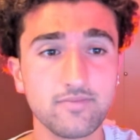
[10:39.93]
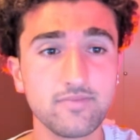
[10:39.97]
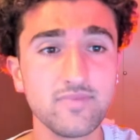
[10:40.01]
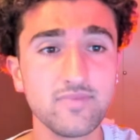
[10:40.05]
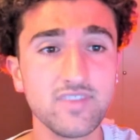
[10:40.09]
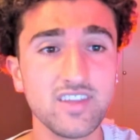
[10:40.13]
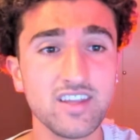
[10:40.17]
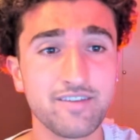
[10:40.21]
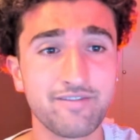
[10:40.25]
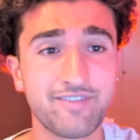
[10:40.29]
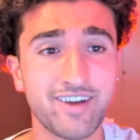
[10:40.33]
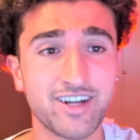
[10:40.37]

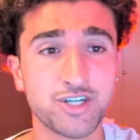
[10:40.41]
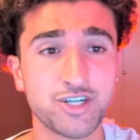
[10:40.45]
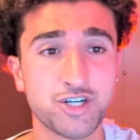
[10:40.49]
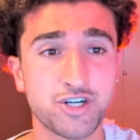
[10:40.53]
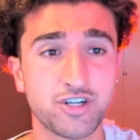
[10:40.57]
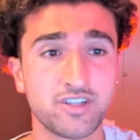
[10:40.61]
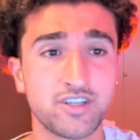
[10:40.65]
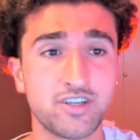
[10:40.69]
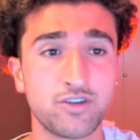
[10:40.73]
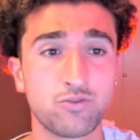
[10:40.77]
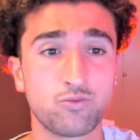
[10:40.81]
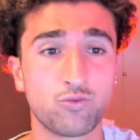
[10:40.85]

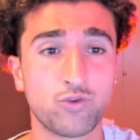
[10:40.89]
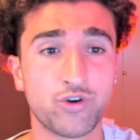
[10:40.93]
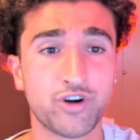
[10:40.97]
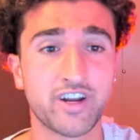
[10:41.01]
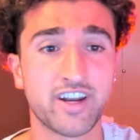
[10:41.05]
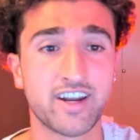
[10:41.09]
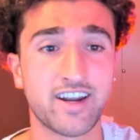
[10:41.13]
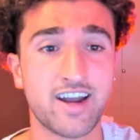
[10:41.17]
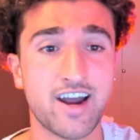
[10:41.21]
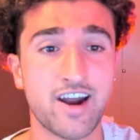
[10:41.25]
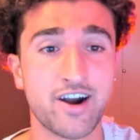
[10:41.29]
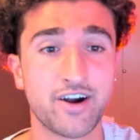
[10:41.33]
eventually
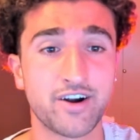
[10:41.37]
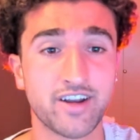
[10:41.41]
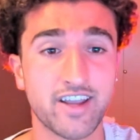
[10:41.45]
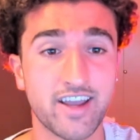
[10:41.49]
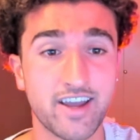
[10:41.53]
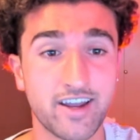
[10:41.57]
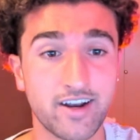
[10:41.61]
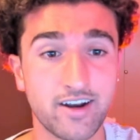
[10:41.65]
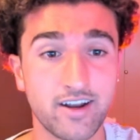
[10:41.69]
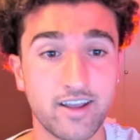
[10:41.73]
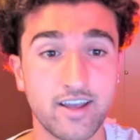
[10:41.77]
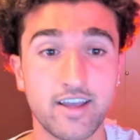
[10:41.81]
working higher
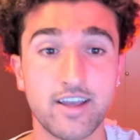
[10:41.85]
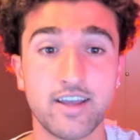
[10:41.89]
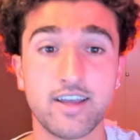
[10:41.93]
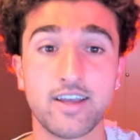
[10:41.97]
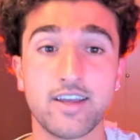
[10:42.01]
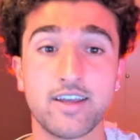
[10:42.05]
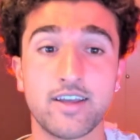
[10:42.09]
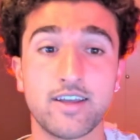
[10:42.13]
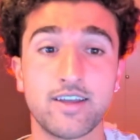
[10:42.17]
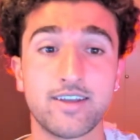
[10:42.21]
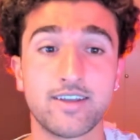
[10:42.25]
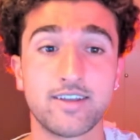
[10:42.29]
again,
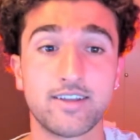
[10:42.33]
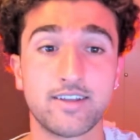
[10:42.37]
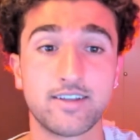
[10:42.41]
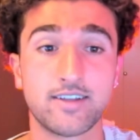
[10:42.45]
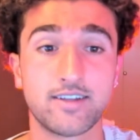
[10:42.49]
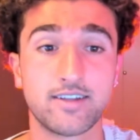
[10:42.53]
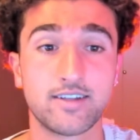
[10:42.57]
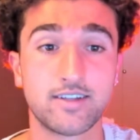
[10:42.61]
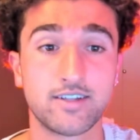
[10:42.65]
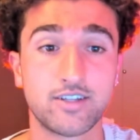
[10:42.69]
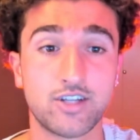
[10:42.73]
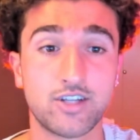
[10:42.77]

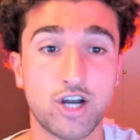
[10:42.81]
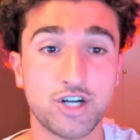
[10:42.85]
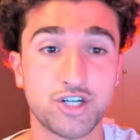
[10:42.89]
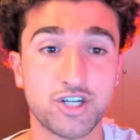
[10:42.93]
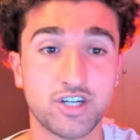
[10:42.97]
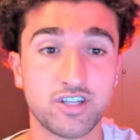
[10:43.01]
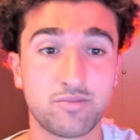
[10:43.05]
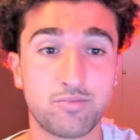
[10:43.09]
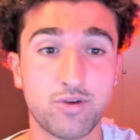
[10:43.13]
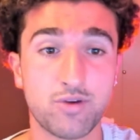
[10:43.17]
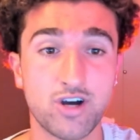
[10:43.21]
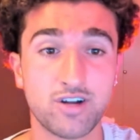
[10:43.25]

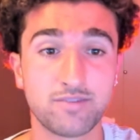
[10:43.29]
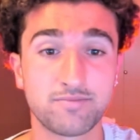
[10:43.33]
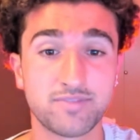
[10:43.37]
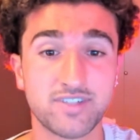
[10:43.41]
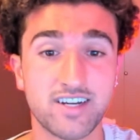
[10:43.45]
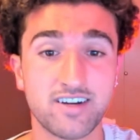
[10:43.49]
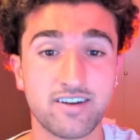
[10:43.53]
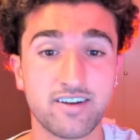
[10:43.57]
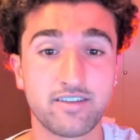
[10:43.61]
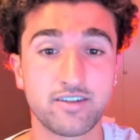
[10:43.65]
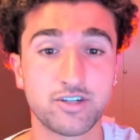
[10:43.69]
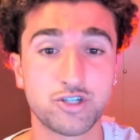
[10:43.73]
touching the bottom
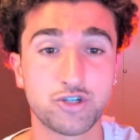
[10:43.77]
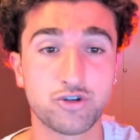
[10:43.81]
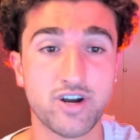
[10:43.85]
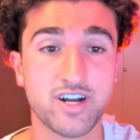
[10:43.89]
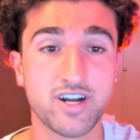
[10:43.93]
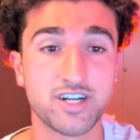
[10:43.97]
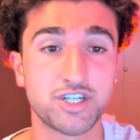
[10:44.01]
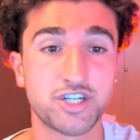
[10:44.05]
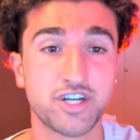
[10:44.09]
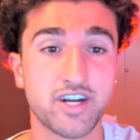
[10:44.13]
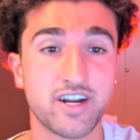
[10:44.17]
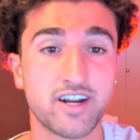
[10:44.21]
side of the
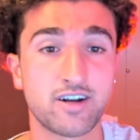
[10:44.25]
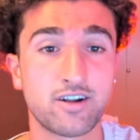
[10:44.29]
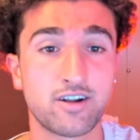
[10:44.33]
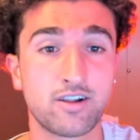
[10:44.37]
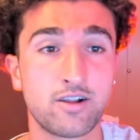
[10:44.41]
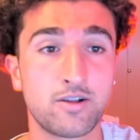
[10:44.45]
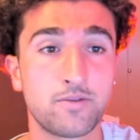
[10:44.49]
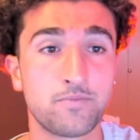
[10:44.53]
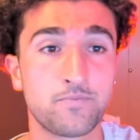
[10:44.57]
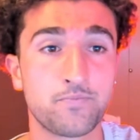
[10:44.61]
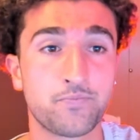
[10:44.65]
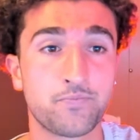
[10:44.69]
trend
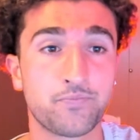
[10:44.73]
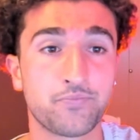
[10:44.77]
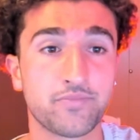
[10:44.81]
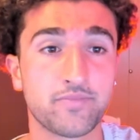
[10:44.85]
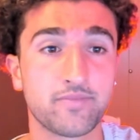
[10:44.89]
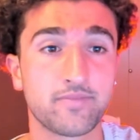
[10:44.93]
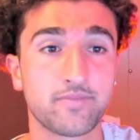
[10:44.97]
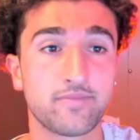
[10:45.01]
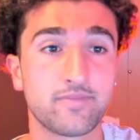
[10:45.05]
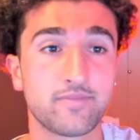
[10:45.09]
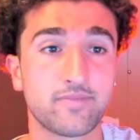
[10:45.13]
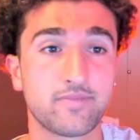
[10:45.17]
channel.
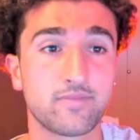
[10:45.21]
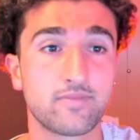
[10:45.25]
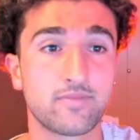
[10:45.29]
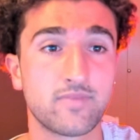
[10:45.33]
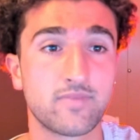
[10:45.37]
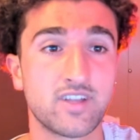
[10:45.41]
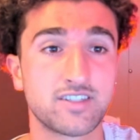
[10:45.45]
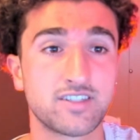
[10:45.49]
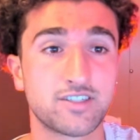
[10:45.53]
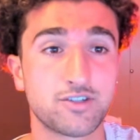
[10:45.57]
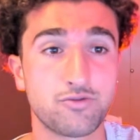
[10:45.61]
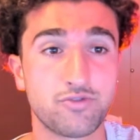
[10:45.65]

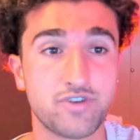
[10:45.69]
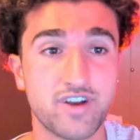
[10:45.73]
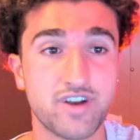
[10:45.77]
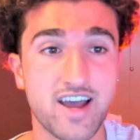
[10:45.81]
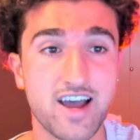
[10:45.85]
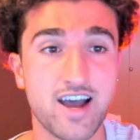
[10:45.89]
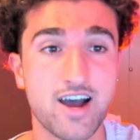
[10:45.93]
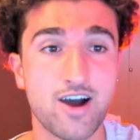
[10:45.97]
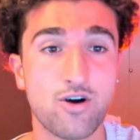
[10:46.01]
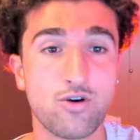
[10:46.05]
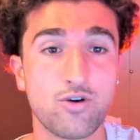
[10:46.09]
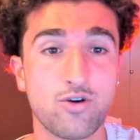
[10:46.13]
So
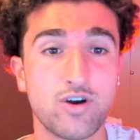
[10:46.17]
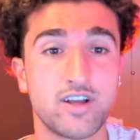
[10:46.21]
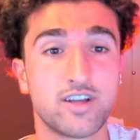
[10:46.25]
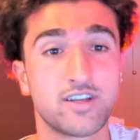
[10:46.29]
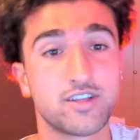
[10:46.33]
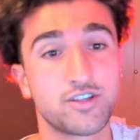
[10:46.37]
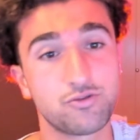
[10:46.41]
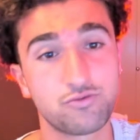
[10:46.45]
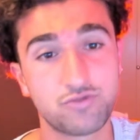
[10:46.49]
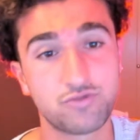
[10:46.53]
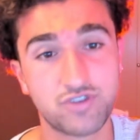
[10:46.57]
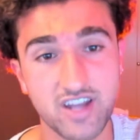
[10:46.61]
now
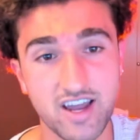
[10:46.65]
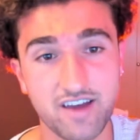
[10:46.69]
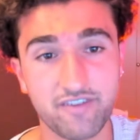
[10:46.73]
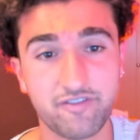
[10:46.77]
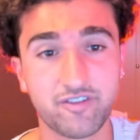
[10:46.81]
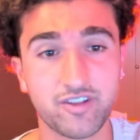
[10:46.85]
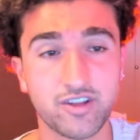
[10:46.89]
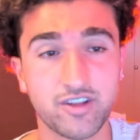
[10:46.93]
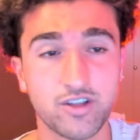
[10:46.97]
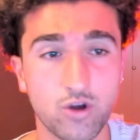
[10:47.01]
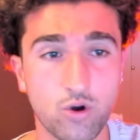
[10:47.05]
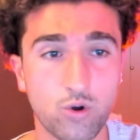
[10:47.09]
you
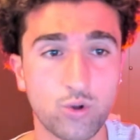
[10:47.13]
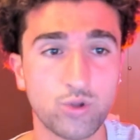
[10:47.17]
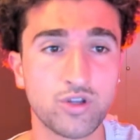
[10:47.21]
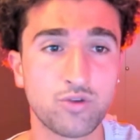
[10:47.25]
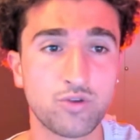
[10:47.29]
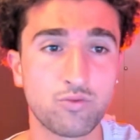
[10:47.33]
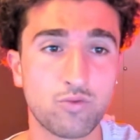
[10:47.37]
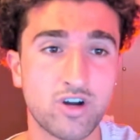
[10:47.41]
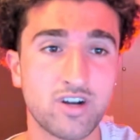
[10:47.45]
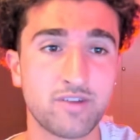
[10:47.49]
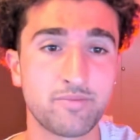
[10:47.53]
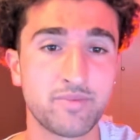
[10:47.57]
definitely only
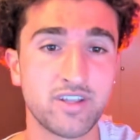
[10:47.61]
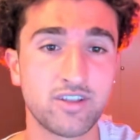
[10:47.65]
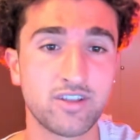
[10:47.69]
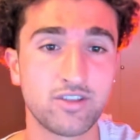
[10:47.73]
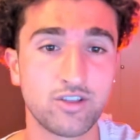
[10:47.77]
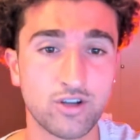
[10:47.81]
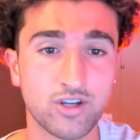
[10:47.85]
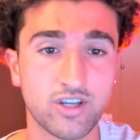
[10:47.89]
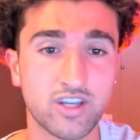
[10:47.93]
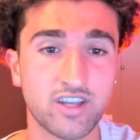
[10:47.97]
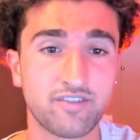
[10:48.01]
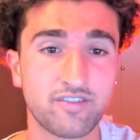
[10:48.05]
want to be
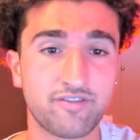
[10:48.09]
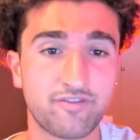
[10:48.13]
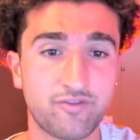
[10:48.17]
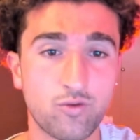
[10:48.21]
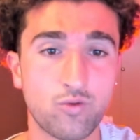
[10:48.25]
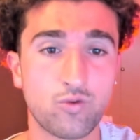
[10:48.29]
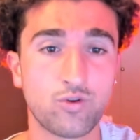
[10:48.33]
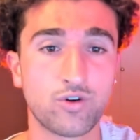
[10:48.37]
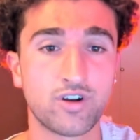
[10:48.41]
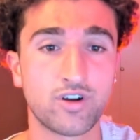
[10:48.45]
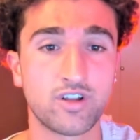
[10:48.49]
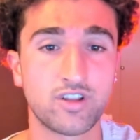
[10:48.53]
looking
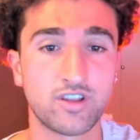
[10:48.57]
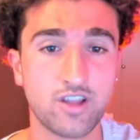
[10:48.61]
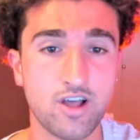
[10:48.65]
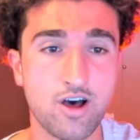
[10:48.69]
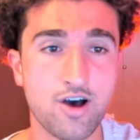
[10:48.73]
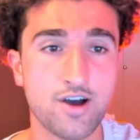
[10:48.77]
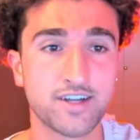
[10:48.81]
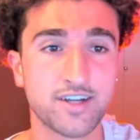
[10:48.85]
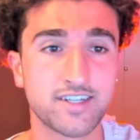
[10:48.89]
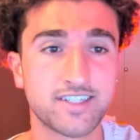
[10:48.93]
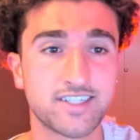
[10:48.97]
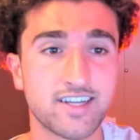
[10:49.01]
for
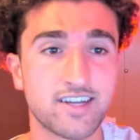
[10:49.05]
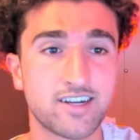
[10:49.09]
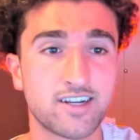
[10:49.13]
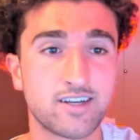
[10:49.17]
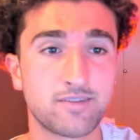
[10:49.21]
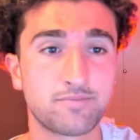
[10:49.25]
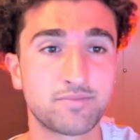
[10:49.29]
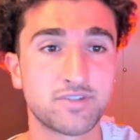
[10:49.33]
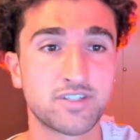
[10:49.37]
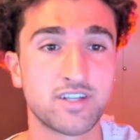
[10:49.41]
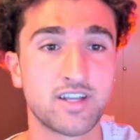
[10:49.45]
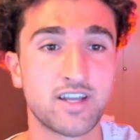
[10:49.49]
long
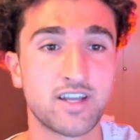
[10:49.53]
setups